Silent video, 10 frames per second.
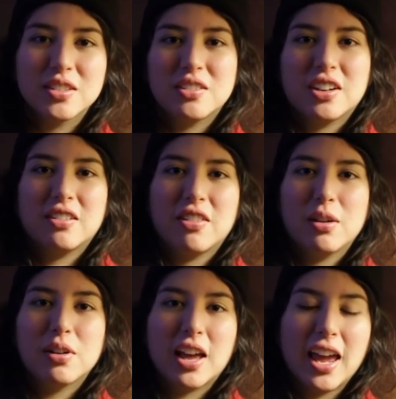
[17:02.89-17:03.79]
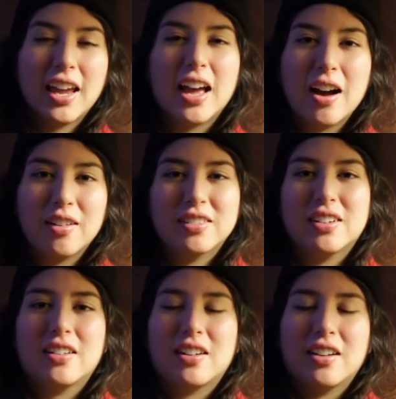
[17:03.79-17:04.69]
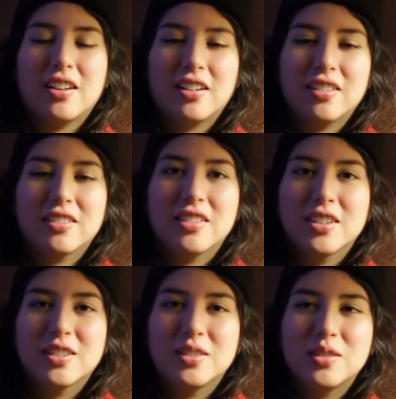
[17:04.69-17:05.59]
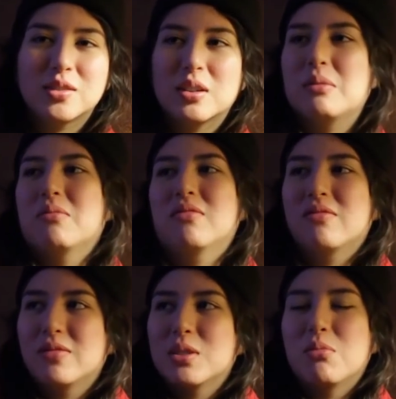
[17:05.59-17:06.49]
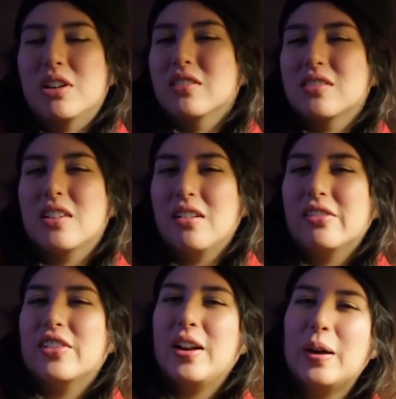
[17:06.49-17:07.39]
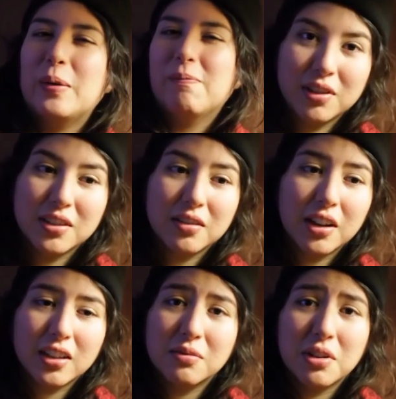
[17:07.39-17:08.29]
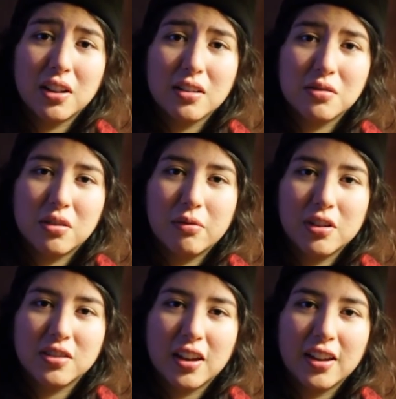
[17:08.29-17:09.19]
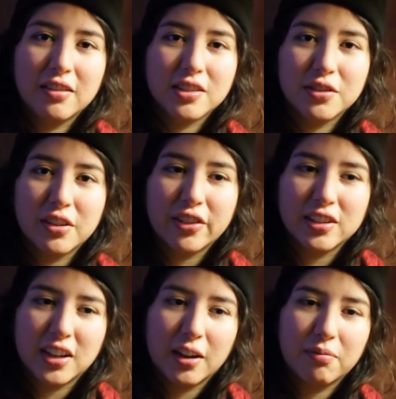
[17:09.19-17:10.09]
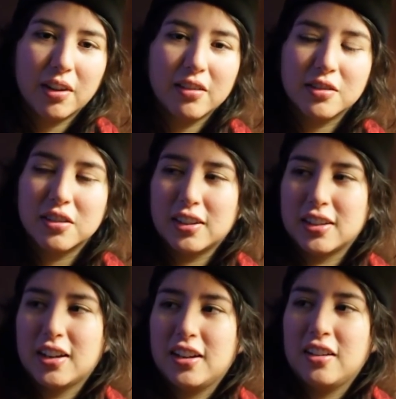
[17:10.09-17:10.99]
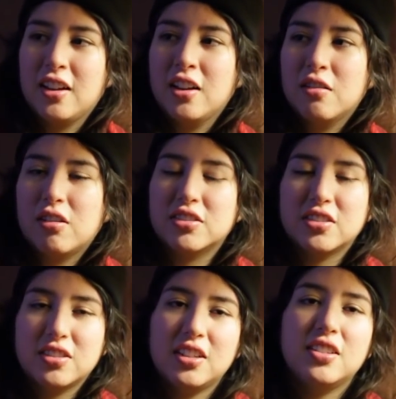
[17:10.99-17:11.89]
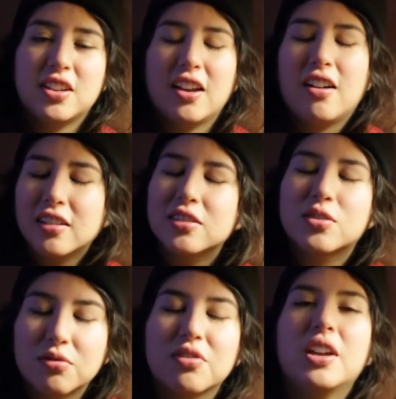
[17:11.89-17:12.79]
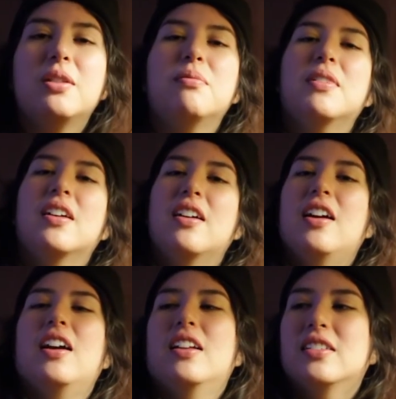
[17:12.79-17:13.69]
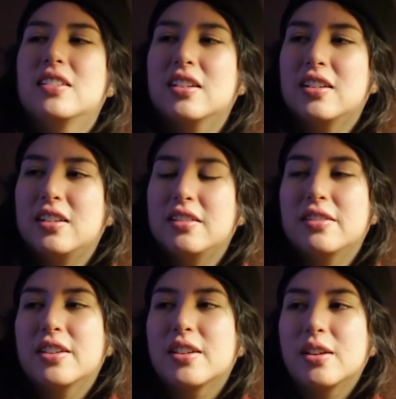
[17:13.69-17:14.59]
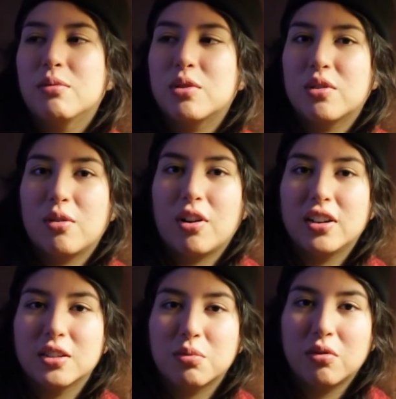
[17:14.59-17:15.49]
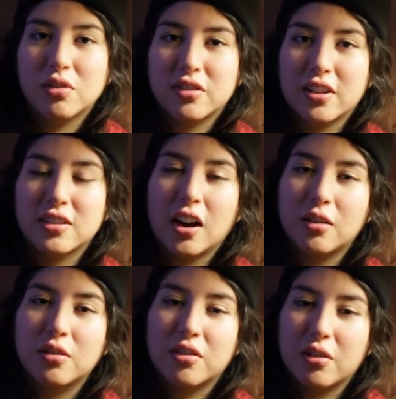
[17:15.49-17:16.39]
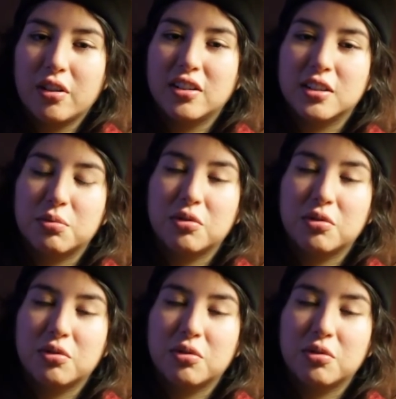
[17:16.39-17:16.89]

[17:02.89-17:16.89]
So we're able to hang out and do some weird stuff, you know? But still, we got to meet a lot of streamers and it was a really fun time. It was really exciting watching CJ on stream. And him do really well in his pools, and then Taku do really well in his